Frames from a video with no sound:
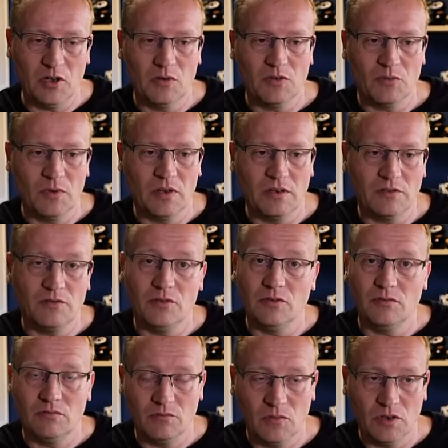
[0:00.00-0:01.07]
well if you
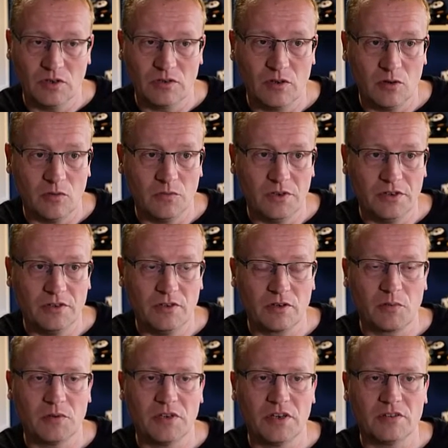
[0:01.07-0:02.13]
want to go read the
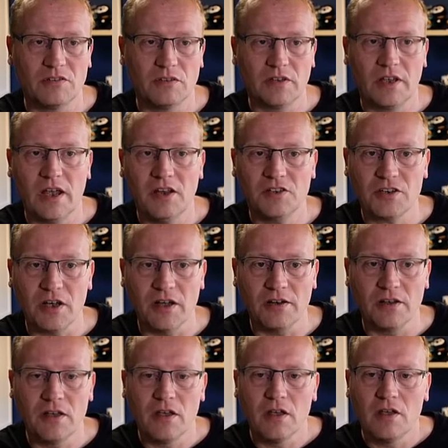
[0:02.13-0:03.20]
documentation on the gauge card.
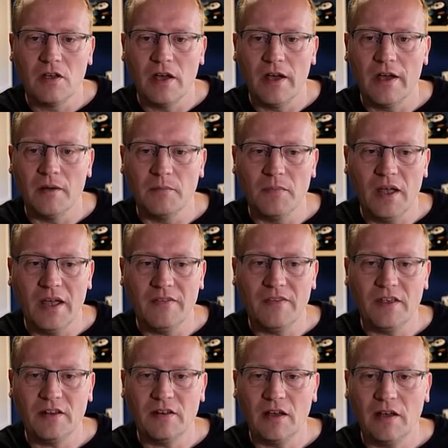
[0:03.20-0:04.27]
And
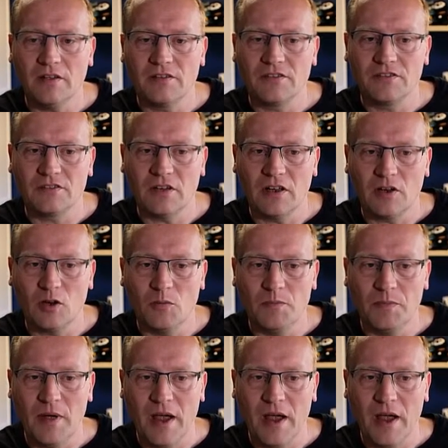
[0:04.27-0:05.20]
then I go back